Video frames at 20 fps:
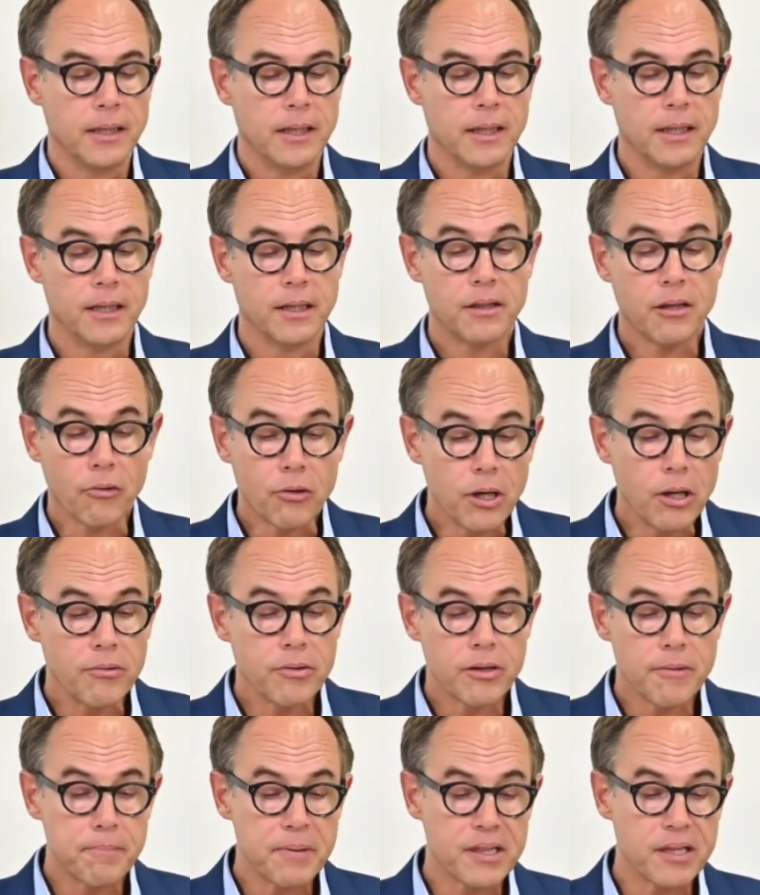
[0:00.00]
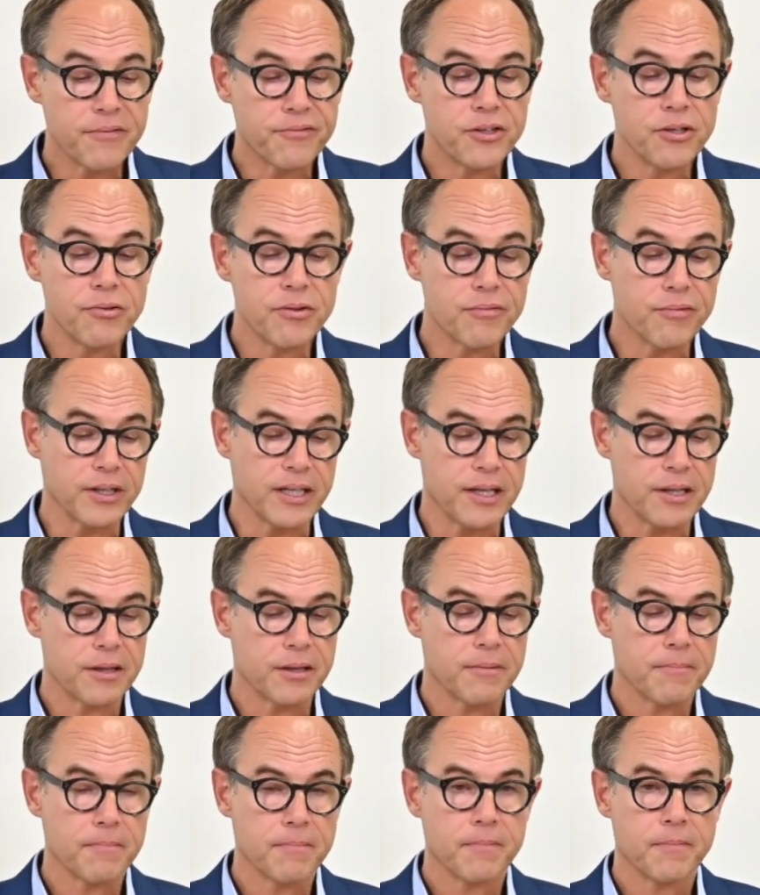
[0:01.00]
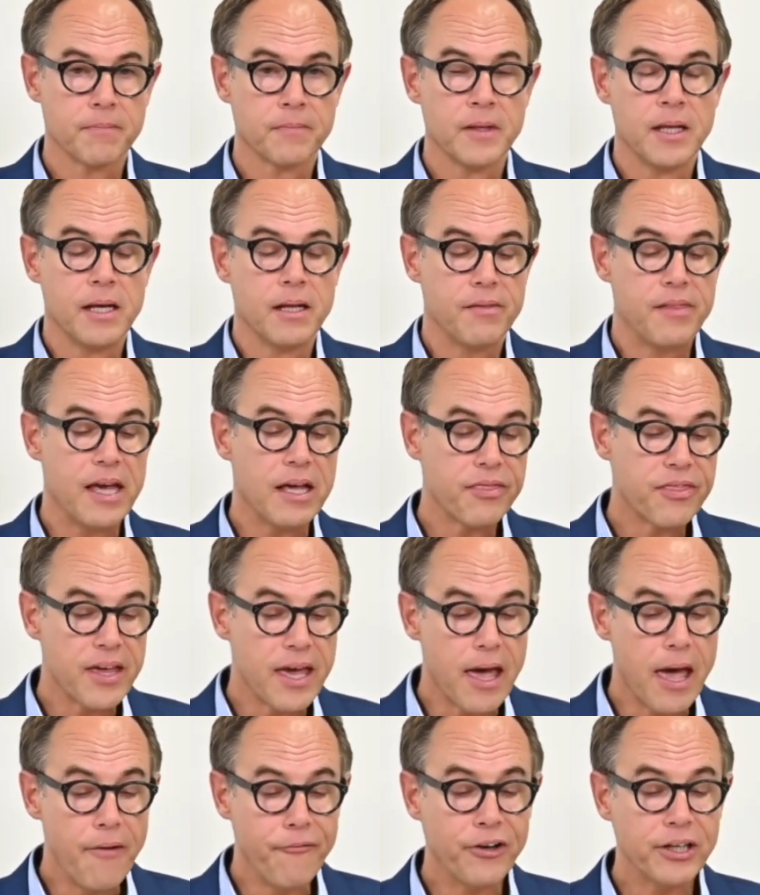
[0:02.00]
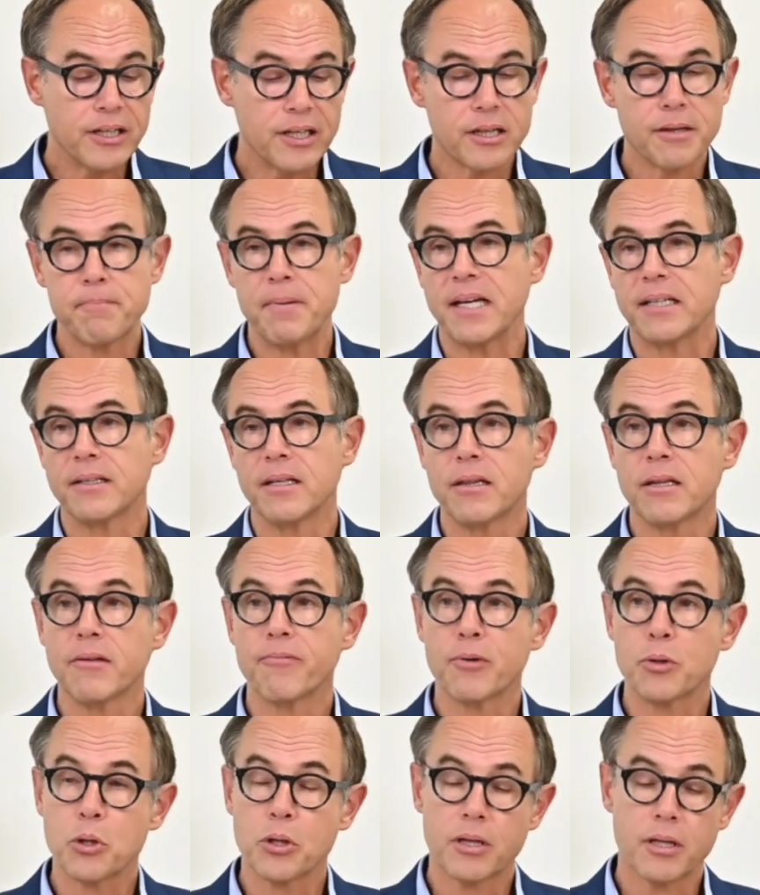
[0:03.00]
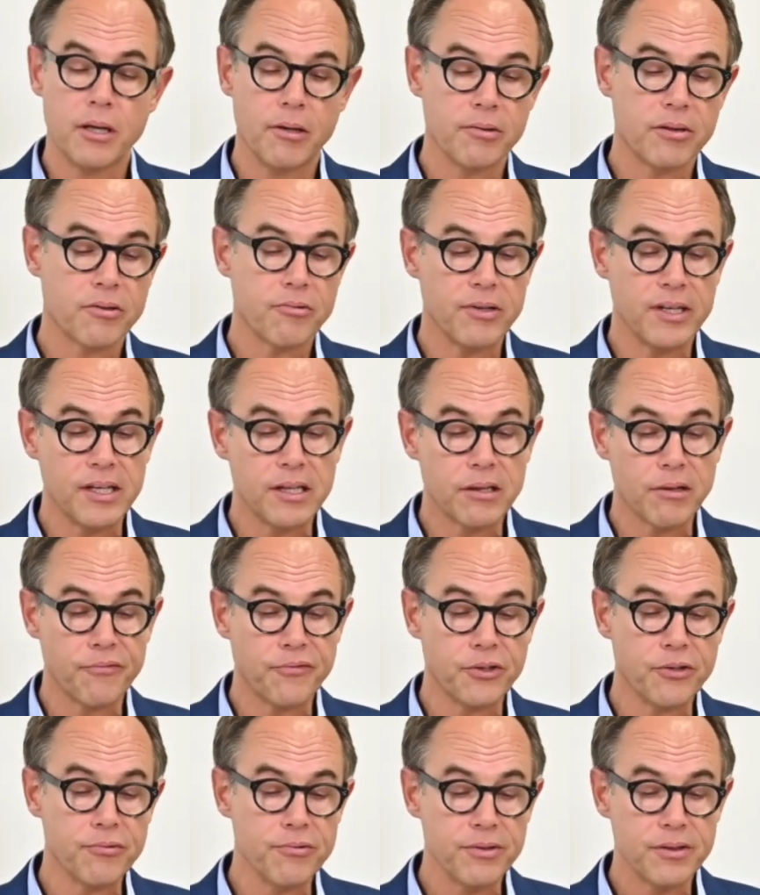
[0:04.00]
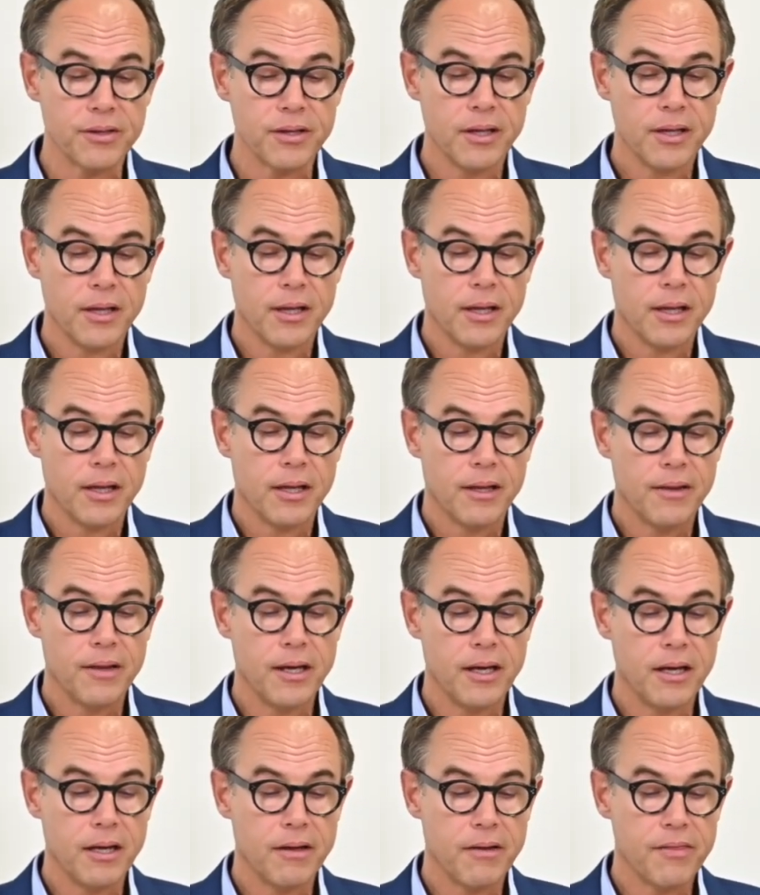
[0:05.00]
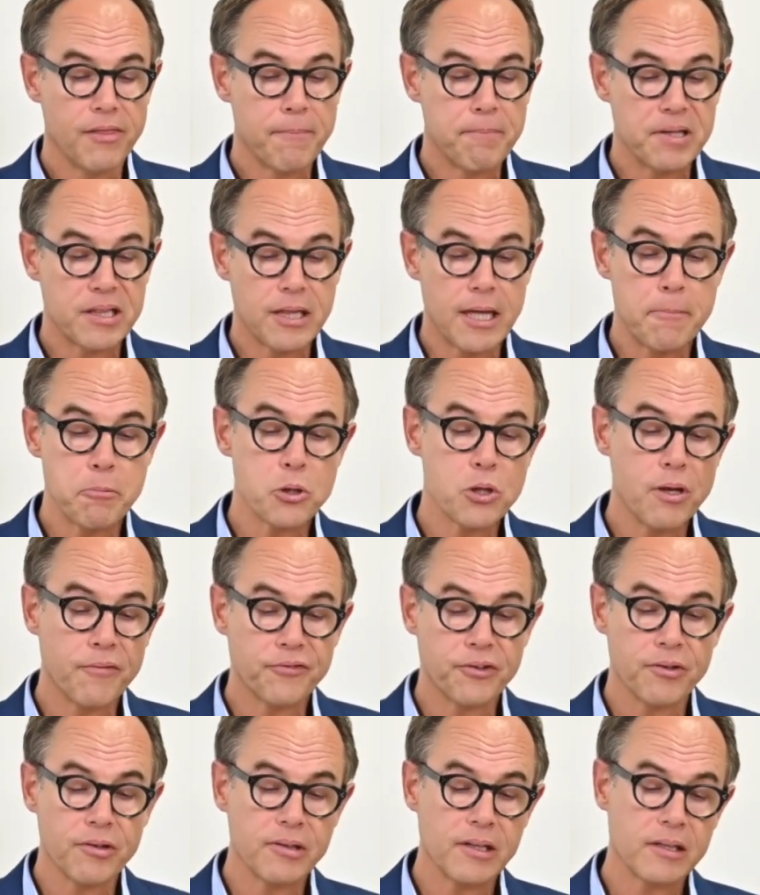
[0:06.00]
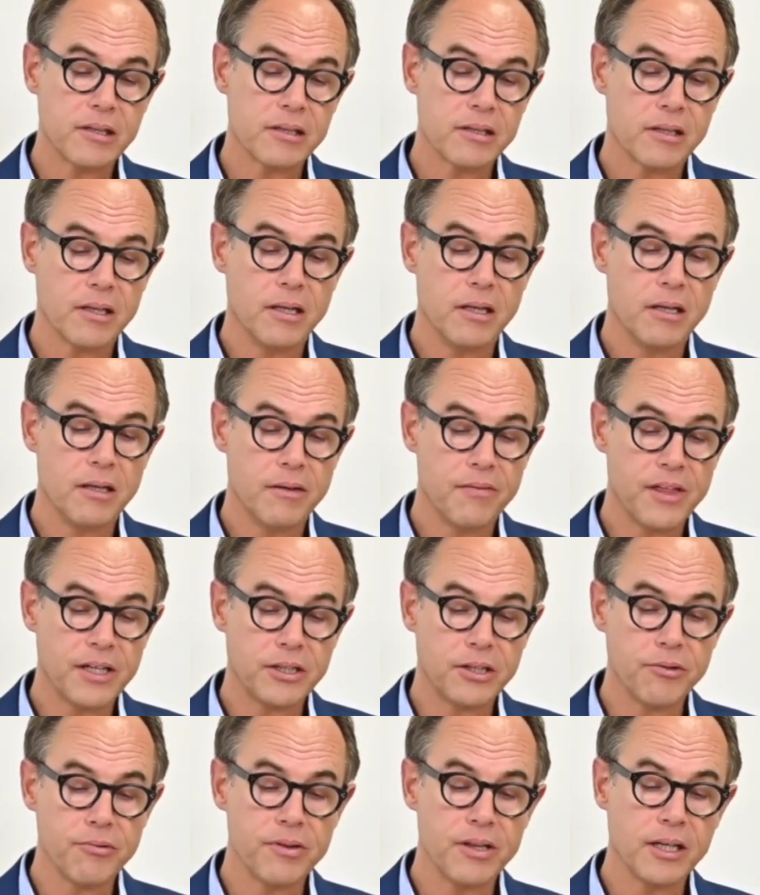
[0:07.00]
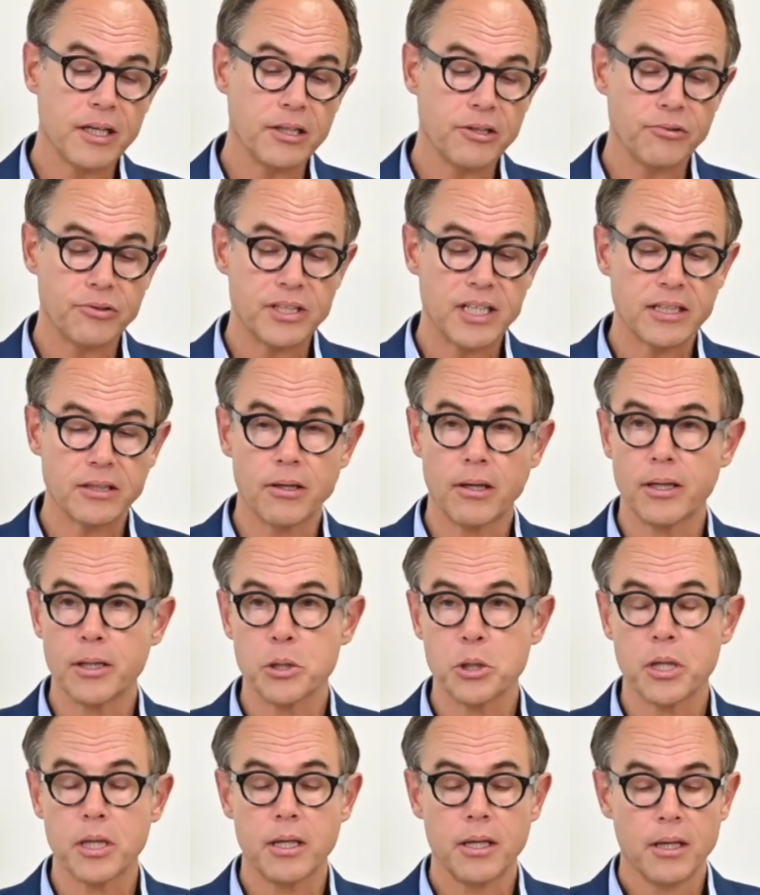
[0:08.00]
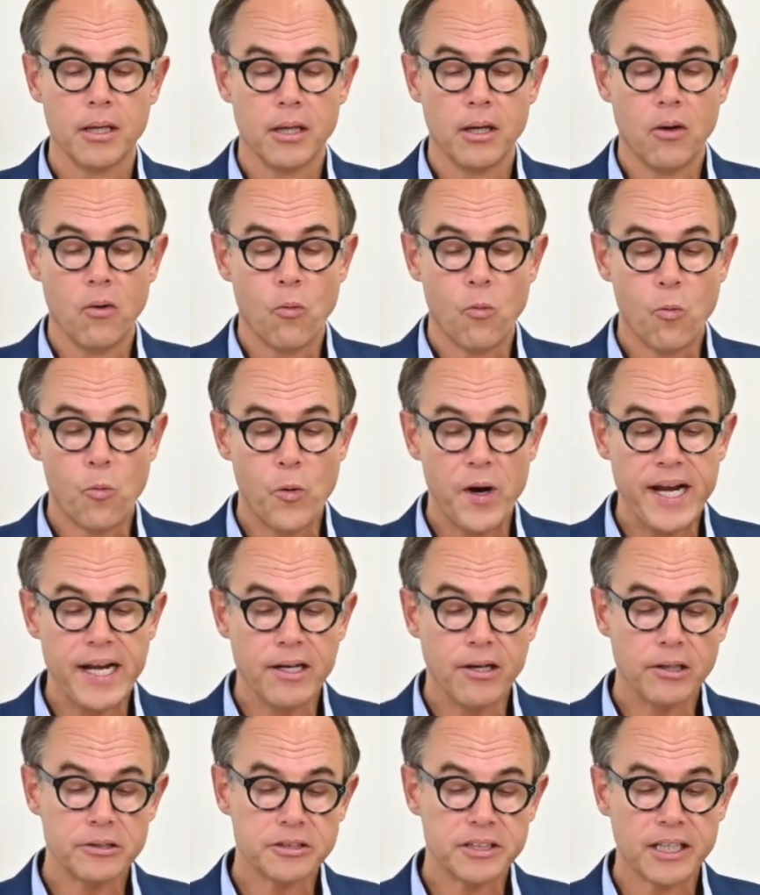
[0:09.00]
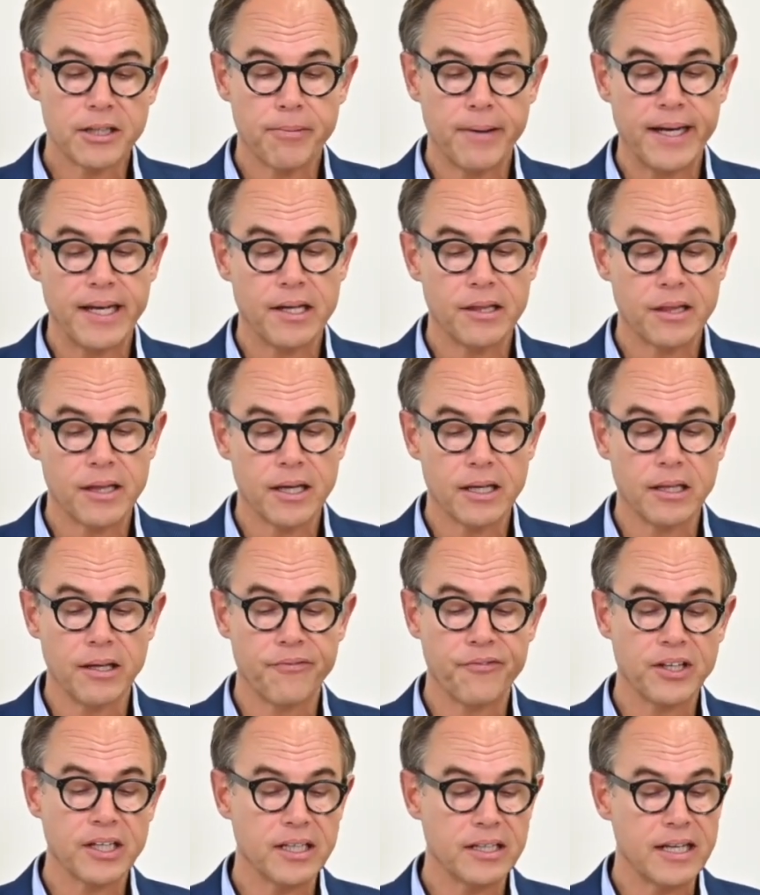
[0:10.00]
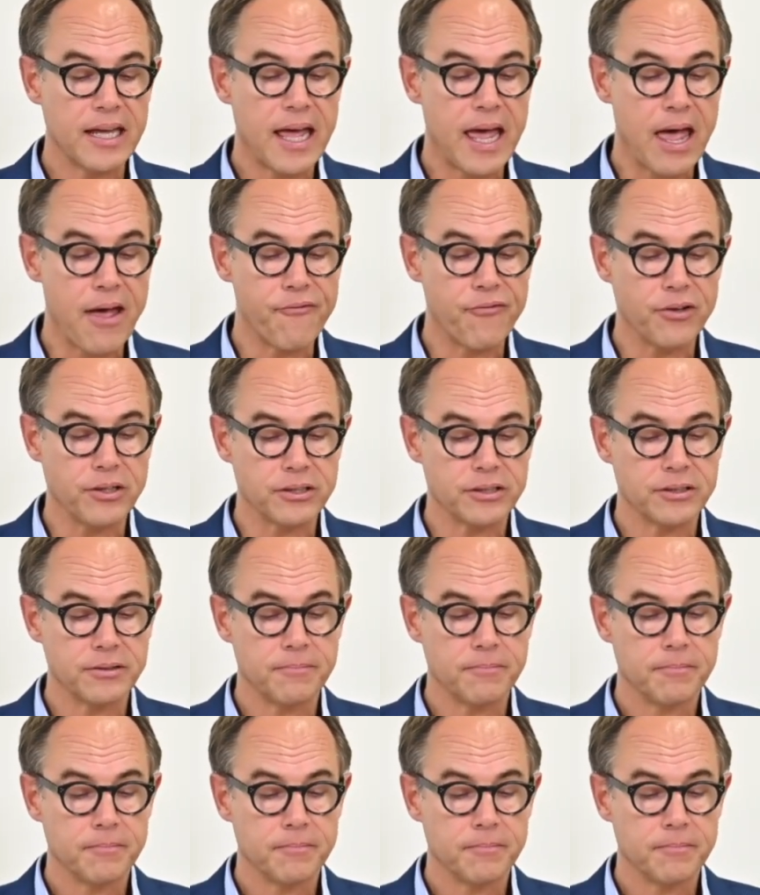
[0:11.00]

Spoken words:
So close to perceived usefulness. There's the effort expectancy, which is close to ease of use. The perception of users that using a new technology will not require significant effort.